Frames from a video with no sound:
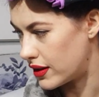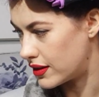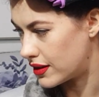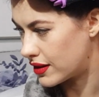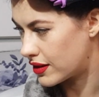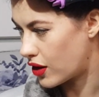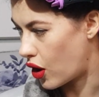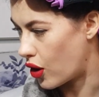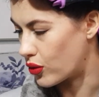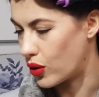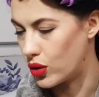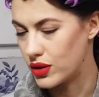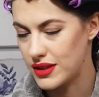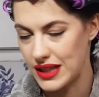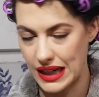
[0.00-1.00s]
hot
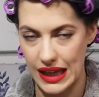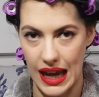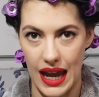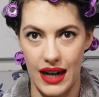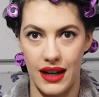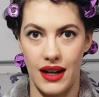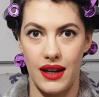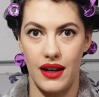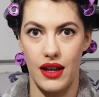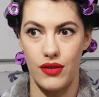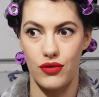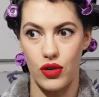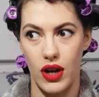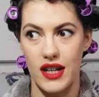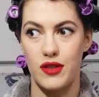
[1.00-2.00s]
rollers in again. If
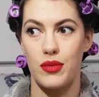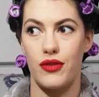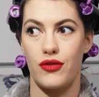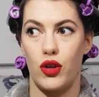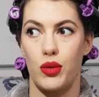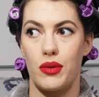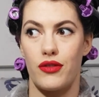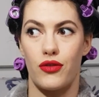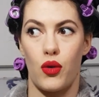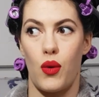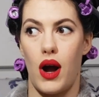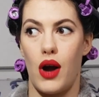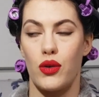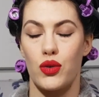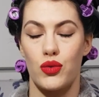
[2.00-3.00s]
you guys have been following me for a
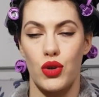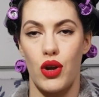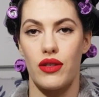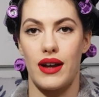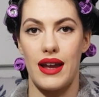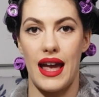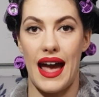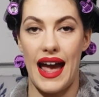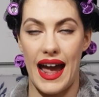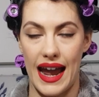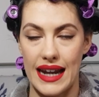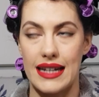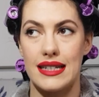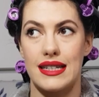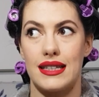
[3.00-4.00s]
while, you'll know that I
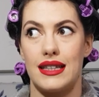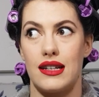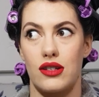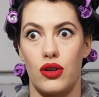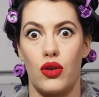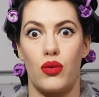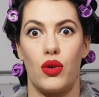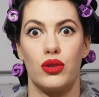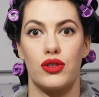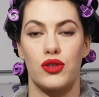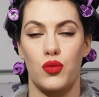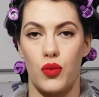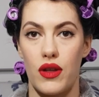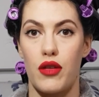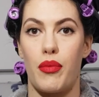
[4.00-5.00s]
hate these hot rollers
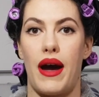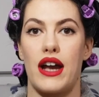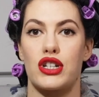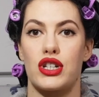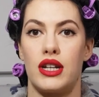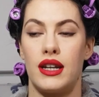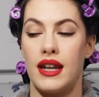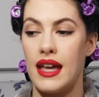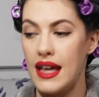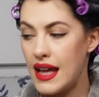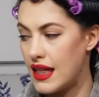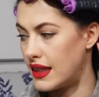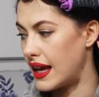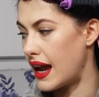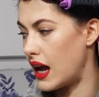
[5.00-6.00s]
with a passion.
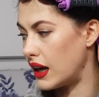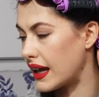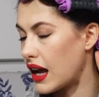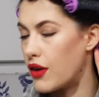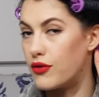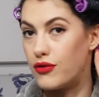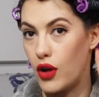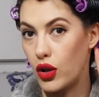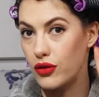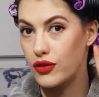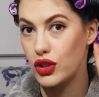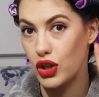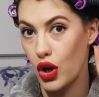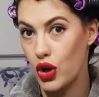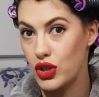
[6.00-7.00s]
They are like a velvet
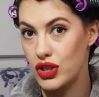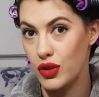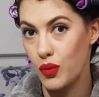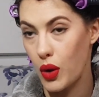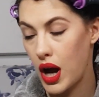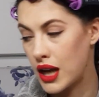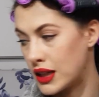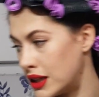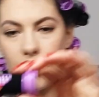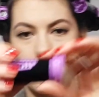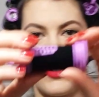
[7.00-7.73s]
coated one. If you